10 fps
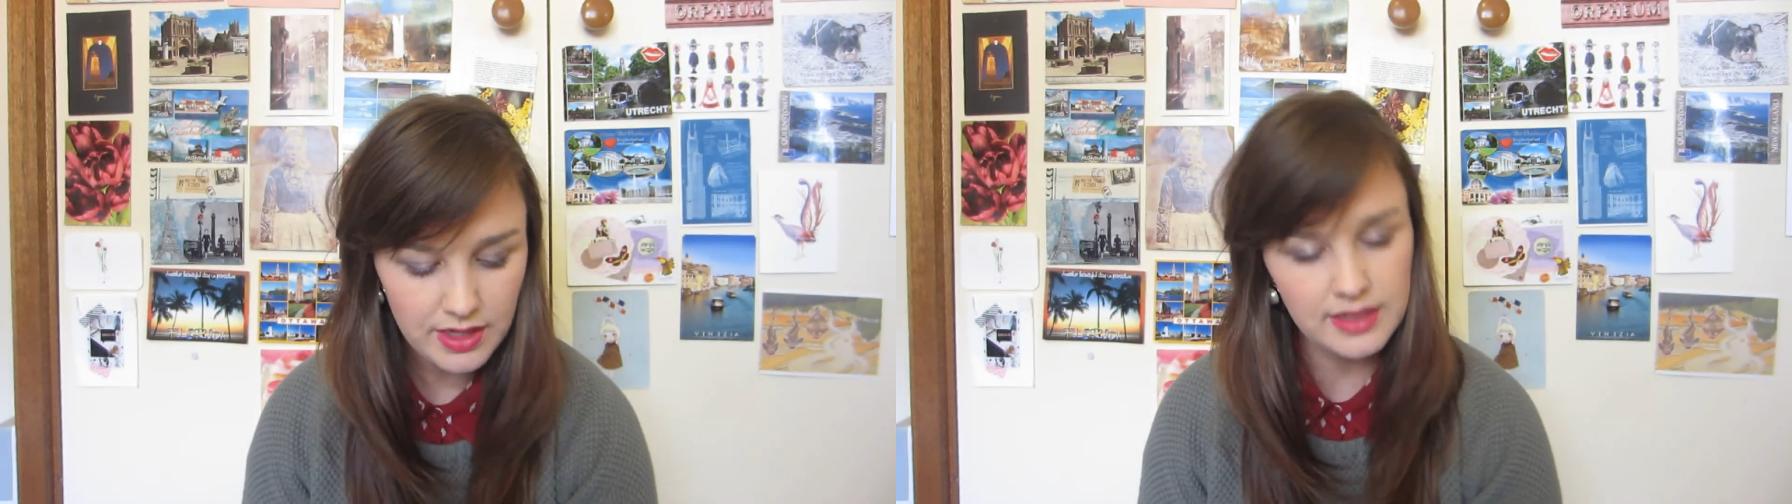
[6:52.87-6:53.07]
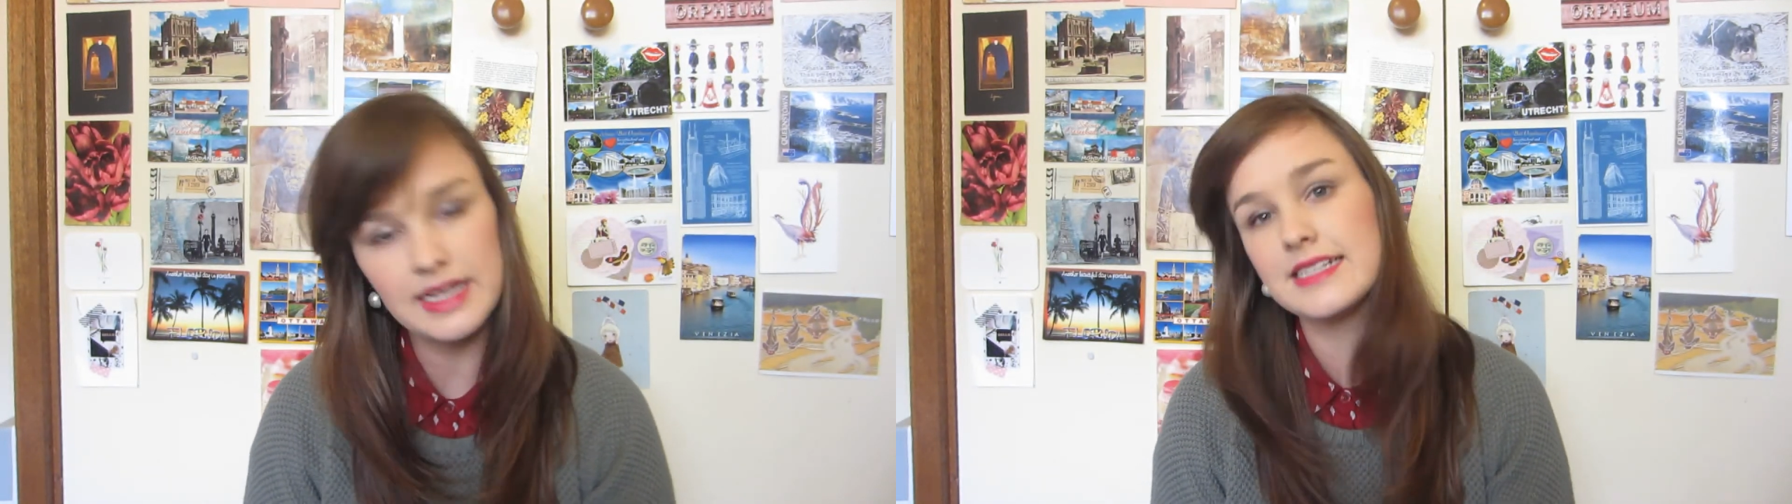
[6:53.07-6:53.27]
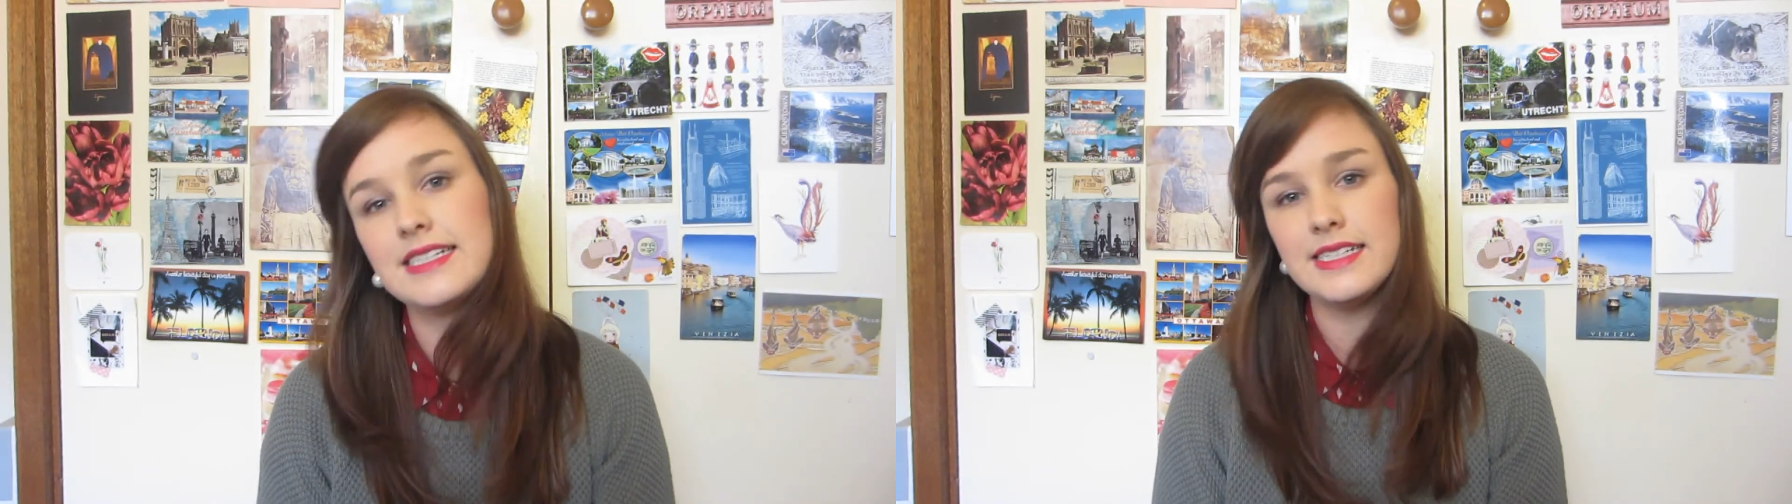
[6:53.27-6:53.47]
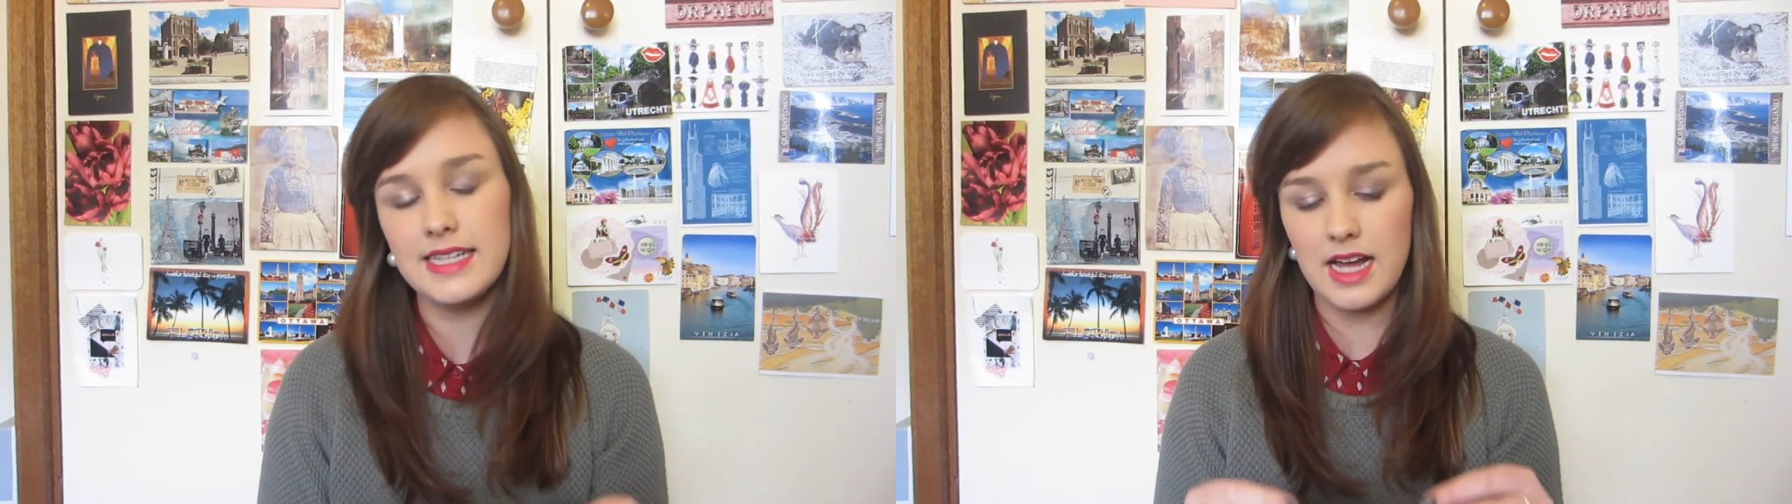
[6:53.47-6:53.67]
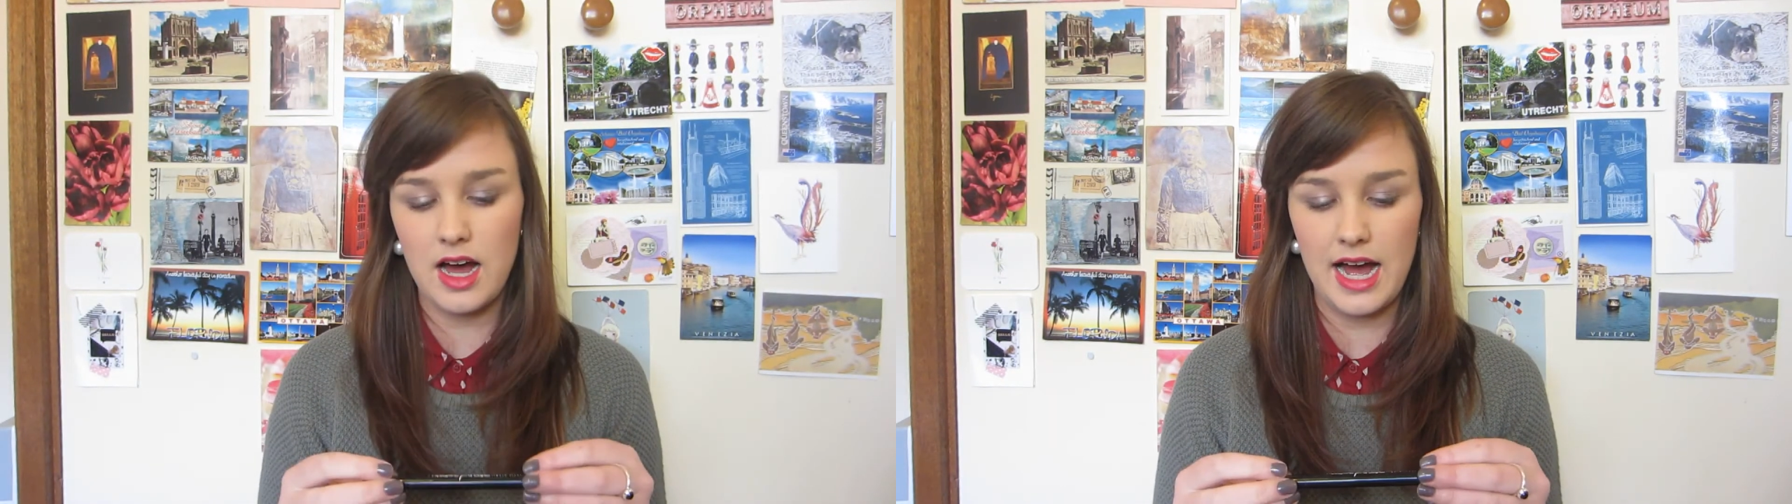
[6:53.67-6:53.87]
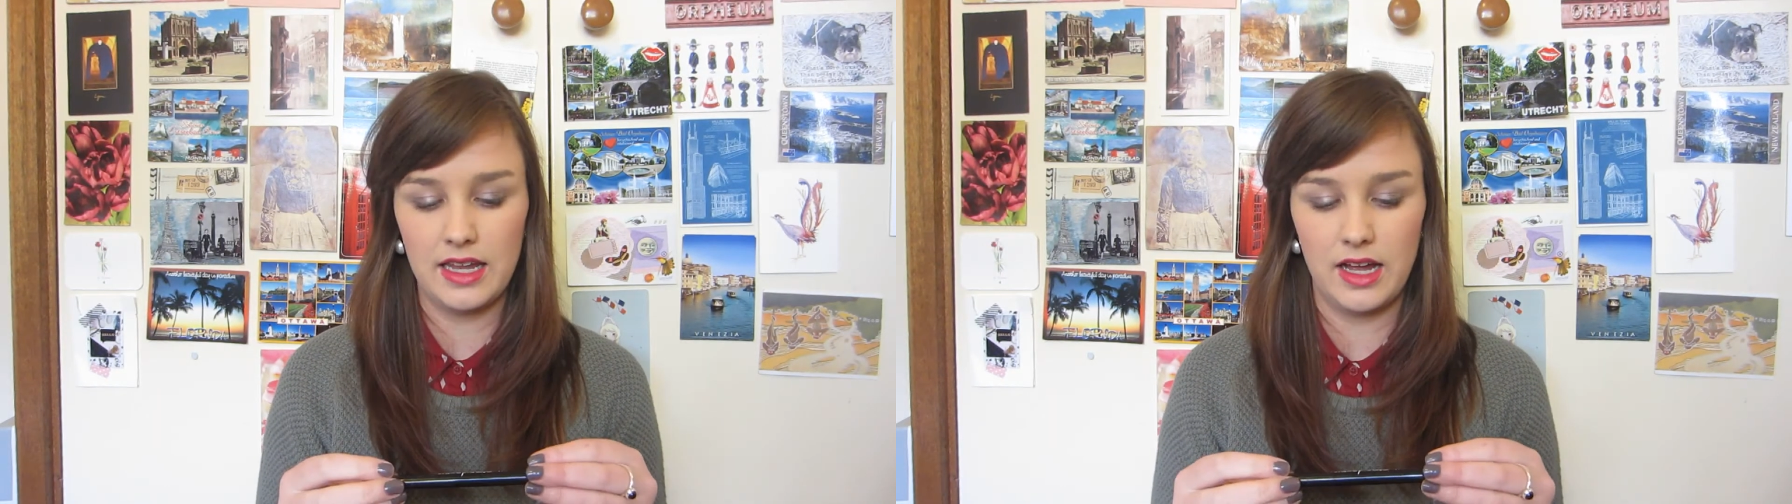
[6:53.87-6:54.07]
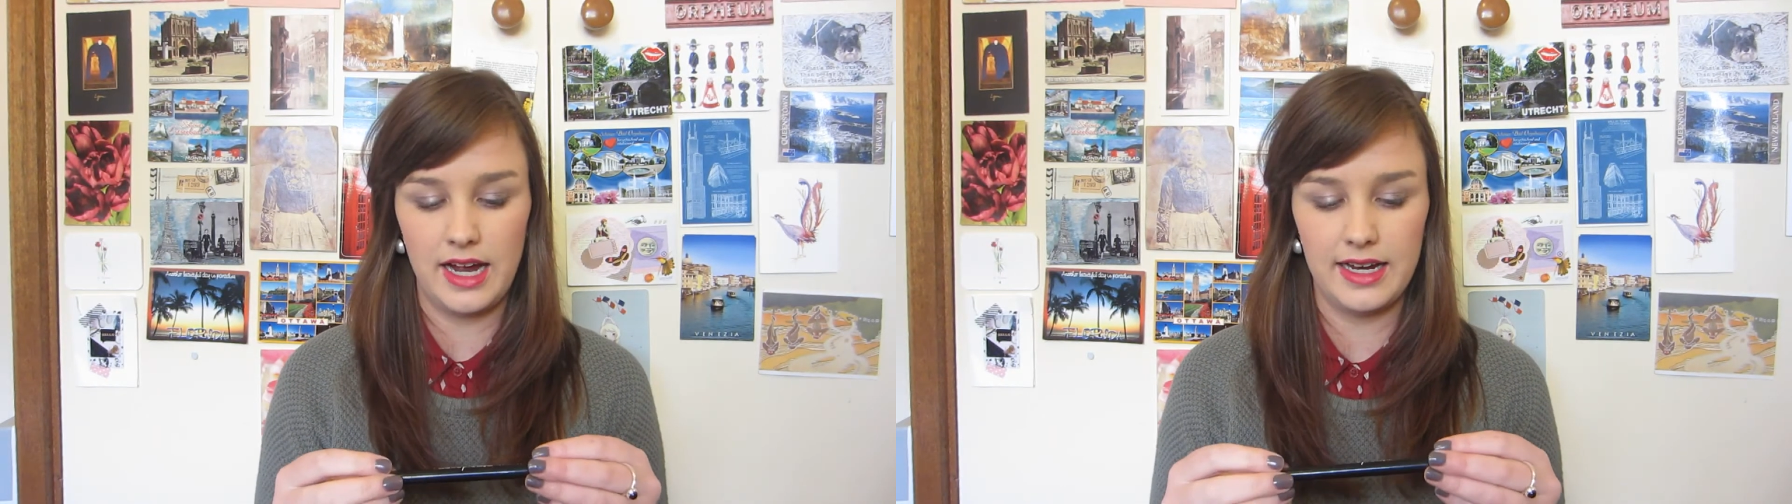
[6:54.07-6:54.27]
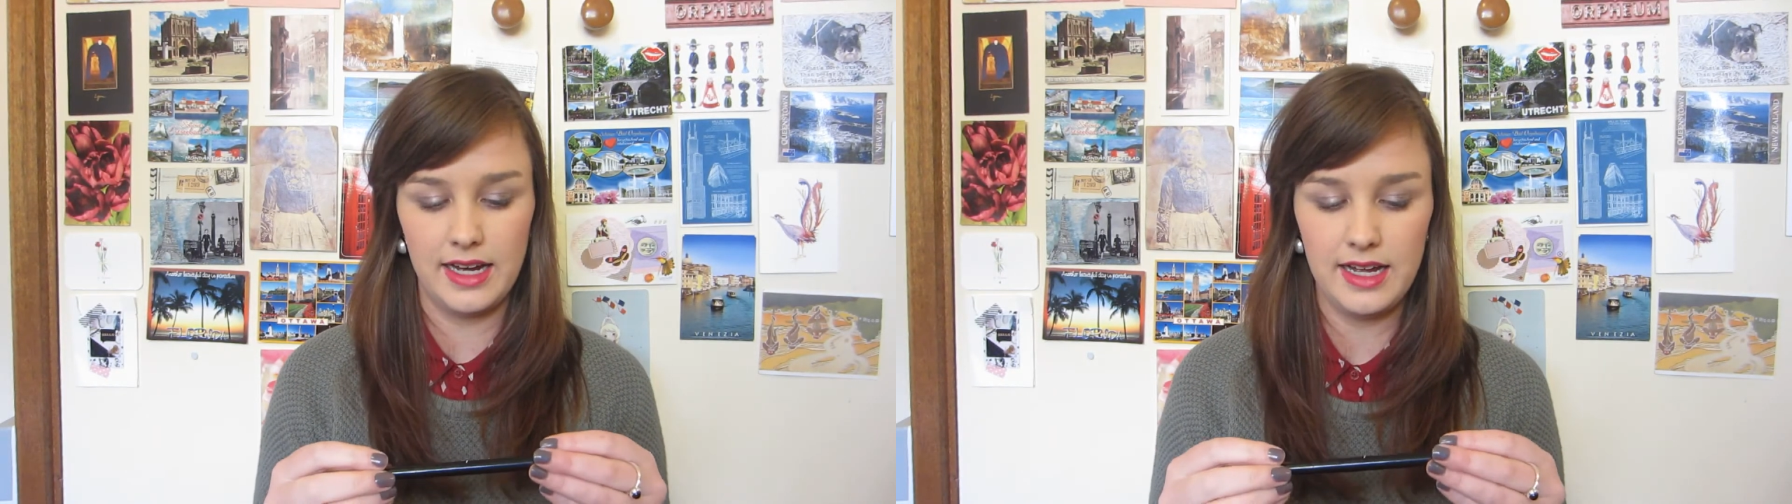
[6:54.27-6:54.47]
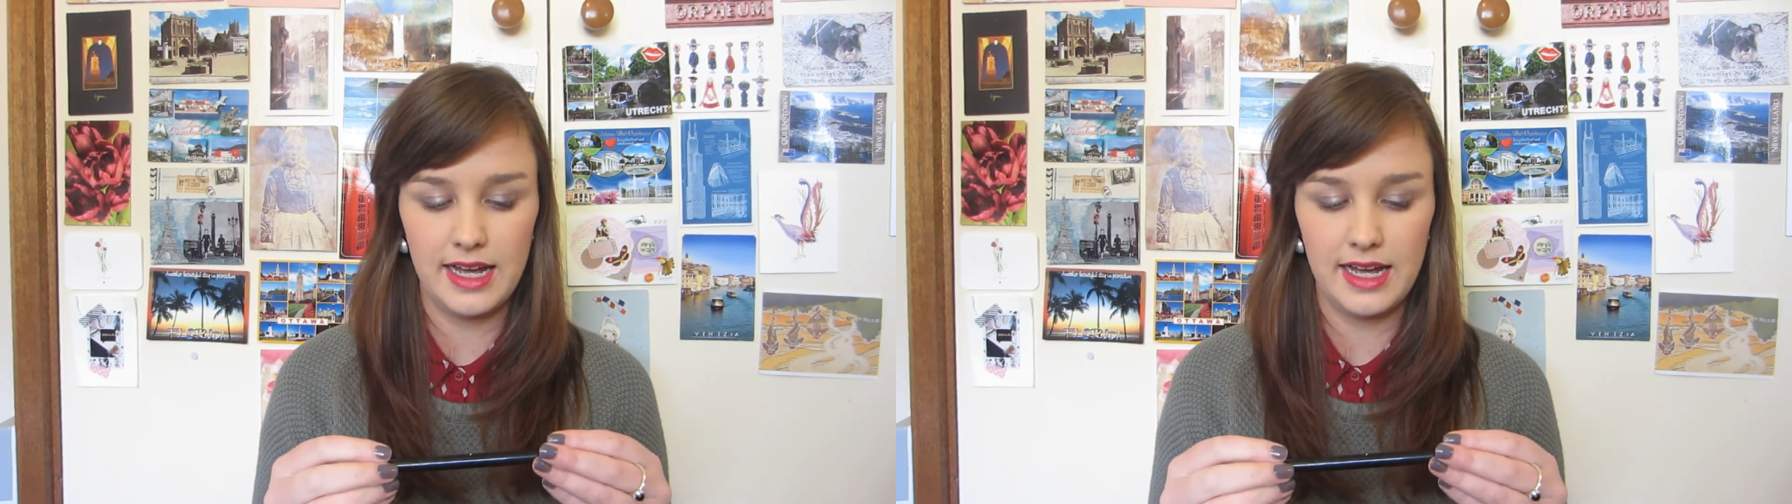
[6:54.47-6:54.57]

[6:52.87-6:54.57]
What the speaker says: Next is the eyeliner,